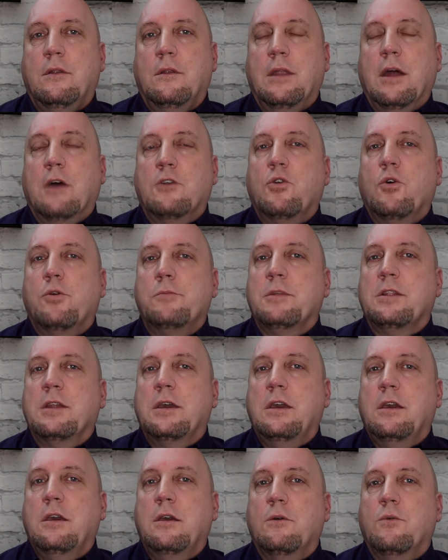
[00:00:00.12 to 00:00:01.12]
Now,
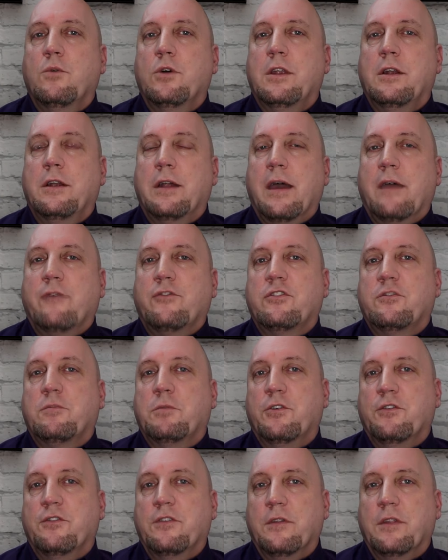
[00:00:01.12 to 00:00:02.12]
normally when an average
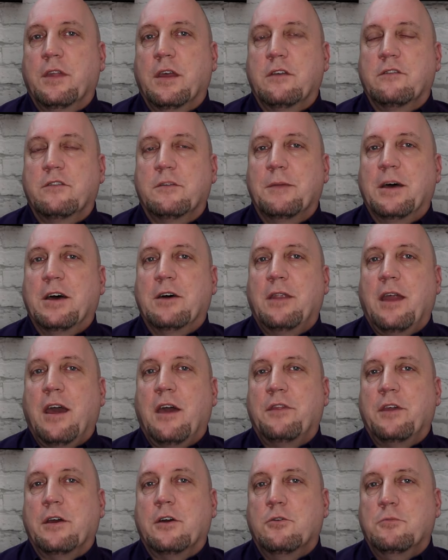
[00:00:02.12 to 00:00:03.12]
person thinks about
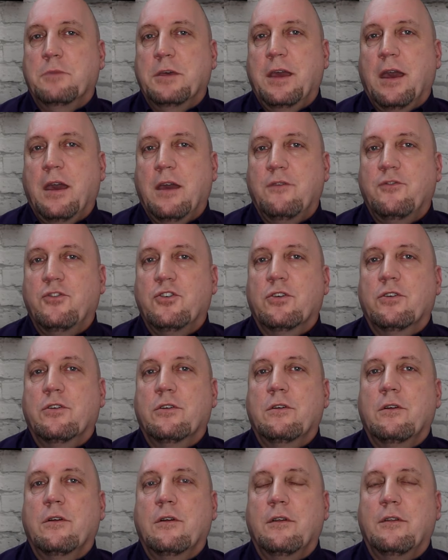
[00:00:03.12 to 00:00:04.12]
ethical
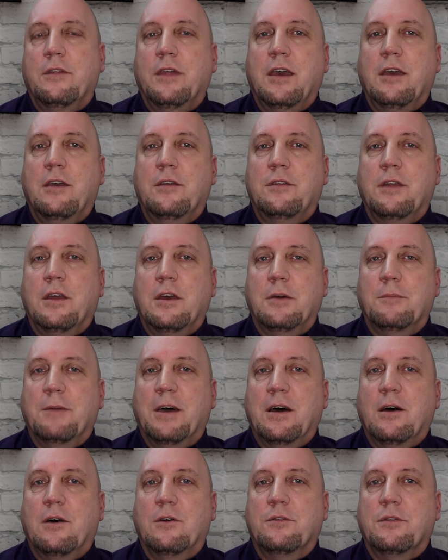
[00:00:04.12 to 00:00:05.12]
behavior, they think
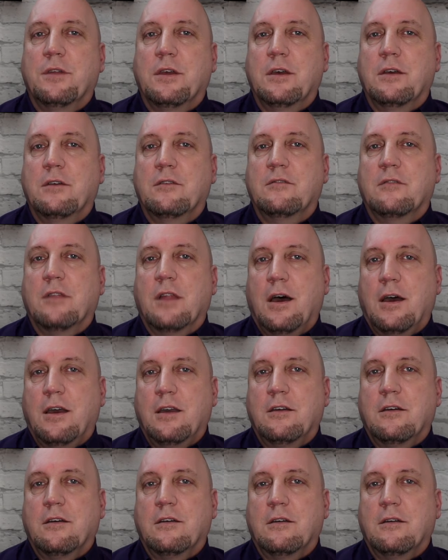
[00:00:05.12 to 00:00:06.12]
about things
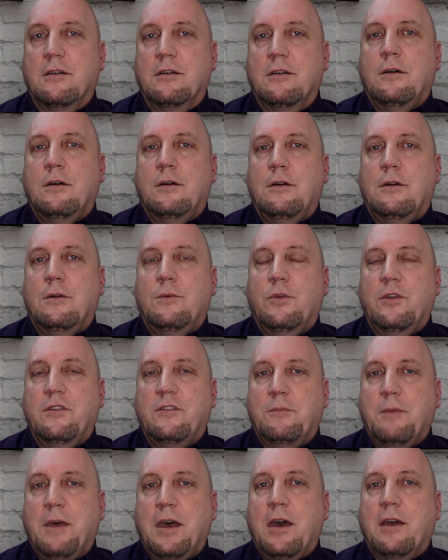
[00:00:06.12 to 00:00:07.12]
like
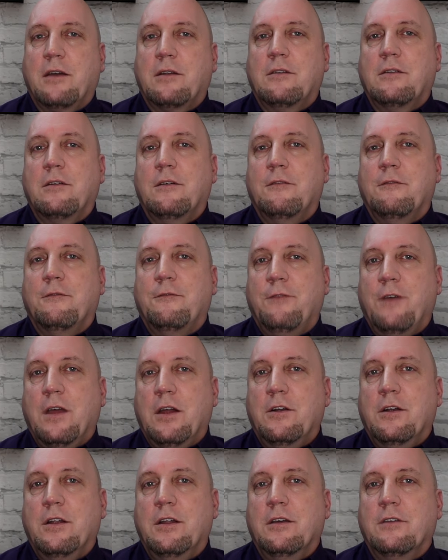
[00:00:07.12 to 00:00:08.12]
respect,
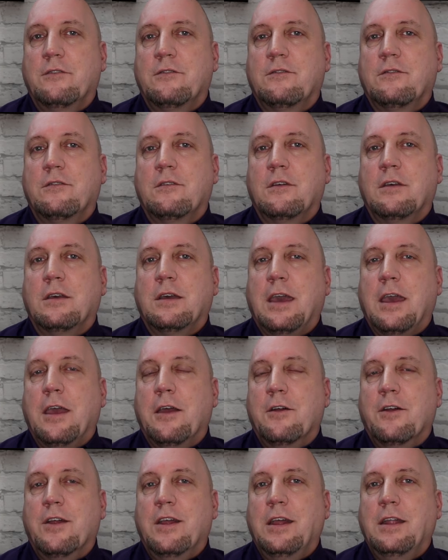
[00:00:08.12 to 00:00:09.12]
fairness,
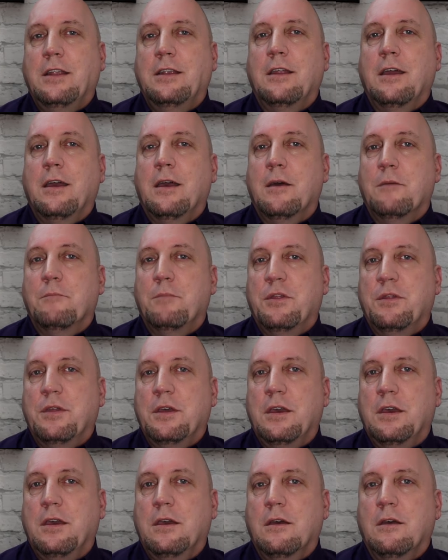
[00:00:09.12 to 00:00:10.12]
caring,
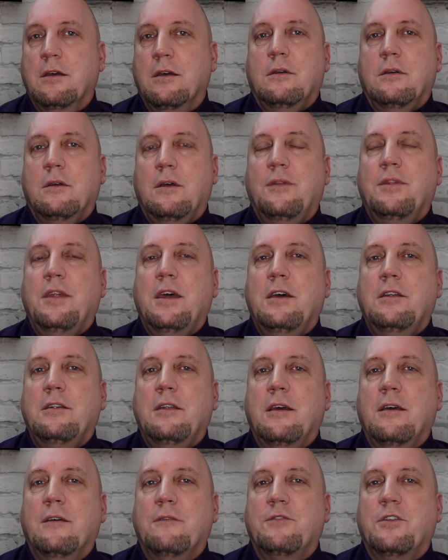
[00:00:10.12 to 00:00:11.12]
empathy. And
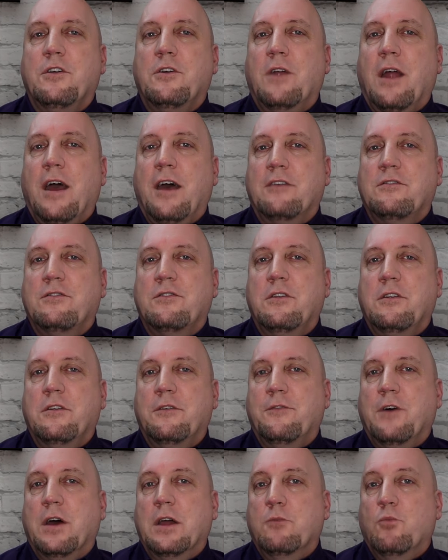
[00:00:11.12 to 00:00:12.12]
then if they're asked to
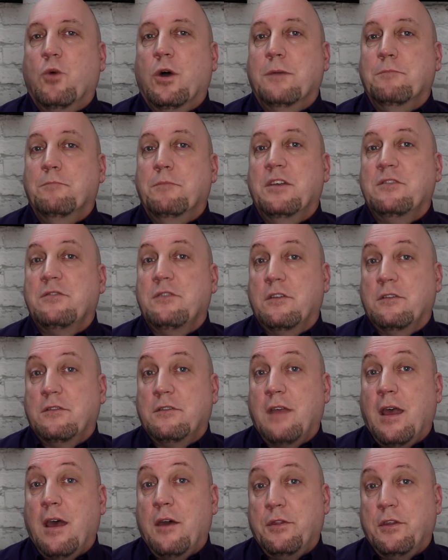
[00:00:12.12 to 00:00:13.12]
define what
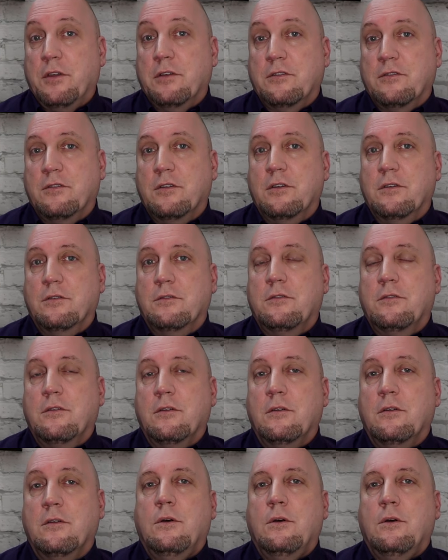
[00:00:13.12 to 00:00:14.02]
business ethics is,